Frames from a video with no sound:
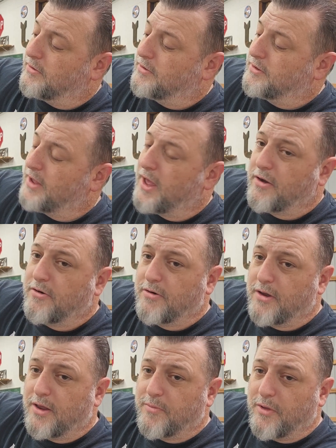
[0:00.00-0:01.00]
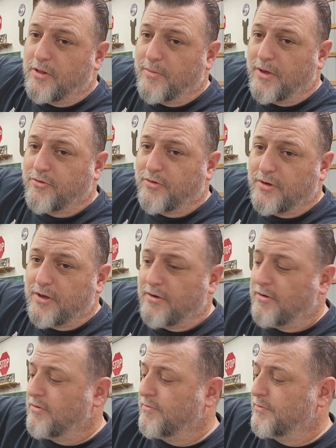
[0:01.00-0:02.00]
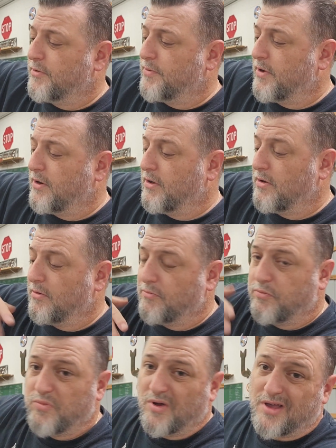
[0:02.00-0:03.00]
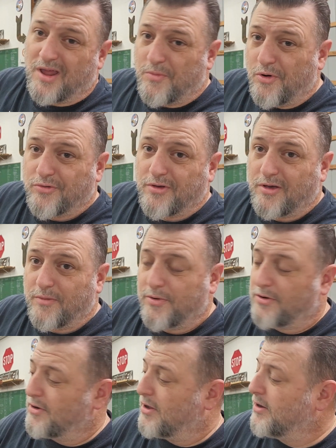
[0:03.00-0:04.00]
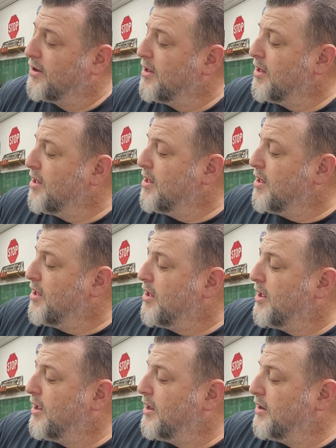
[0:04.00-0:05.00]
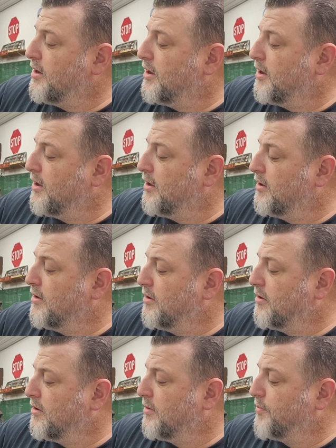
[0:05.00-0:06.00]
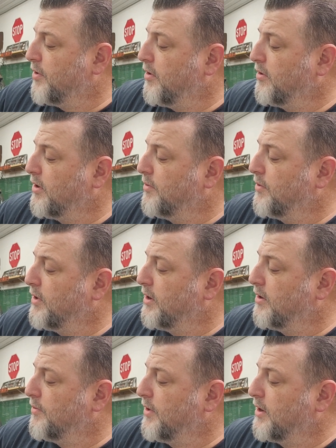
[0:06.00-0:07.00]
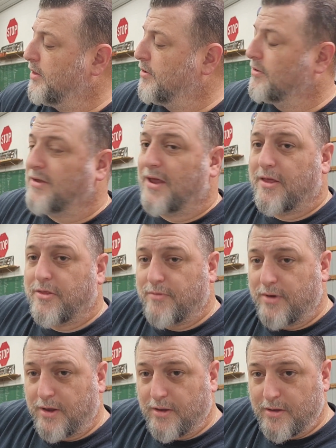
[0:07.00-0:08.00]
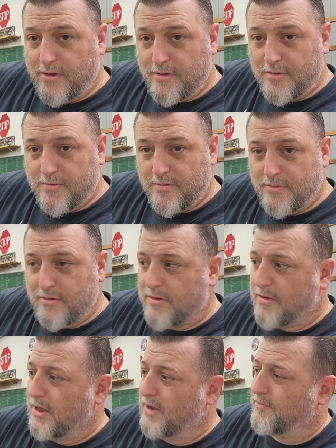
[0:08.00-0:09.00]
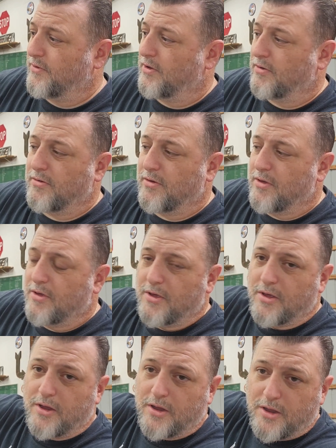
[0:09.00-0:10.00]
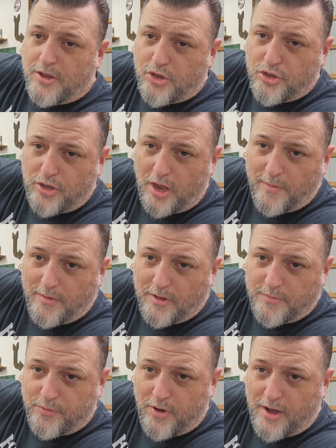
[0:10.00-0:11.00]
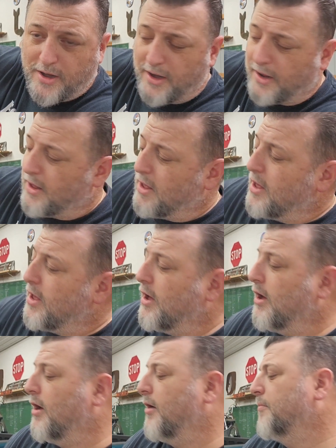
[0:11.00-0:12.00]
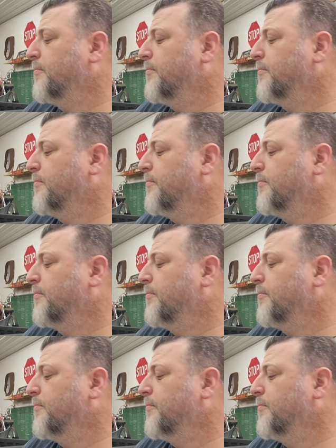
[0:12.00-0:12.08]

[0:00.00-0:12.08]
standard and millimetric here, depending on what kind of motorcycle you put it on. And apparently we got a little tethering, you know, shameless branding. I